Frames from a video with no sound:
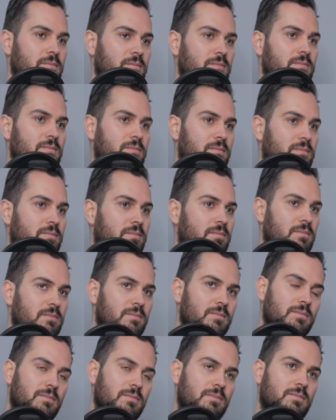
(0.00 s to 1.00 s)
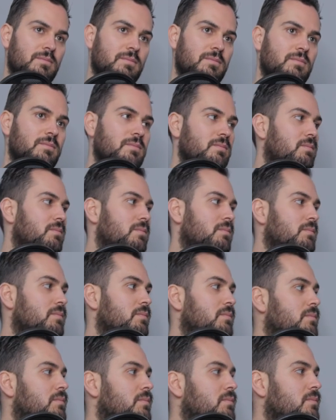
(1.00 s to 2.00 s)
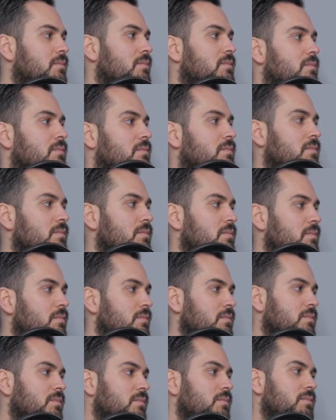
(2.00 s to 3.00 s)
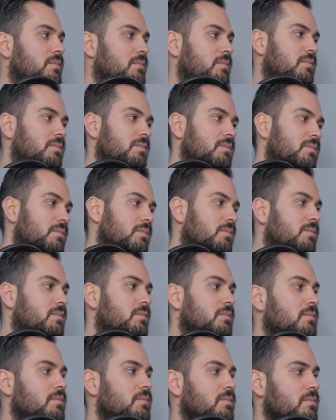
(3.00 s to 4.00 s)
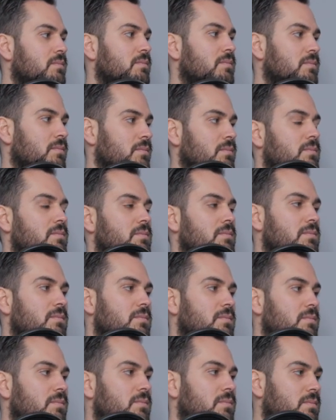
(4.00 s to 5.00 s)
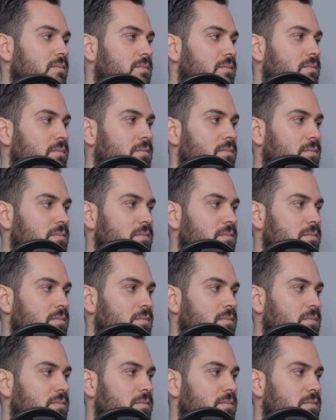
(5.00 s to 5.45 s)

No words are spoken by the person on screen.